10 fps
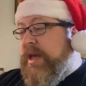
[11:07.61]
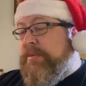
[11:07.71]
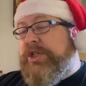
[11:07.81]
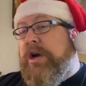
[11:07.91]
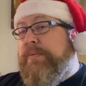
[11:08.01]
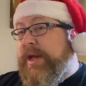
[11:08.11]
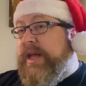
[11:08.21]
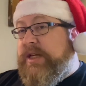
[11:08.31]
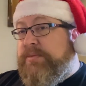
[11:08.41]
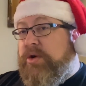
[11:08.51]
MSRP
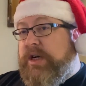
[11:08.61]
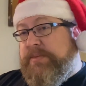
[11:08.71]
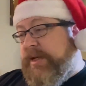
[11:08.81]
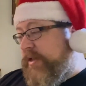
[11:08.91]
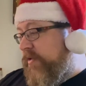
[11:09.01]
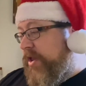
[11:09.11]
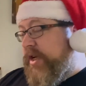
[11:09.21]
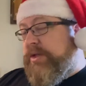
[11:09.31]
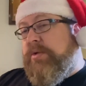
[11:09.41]
is more expensive on this.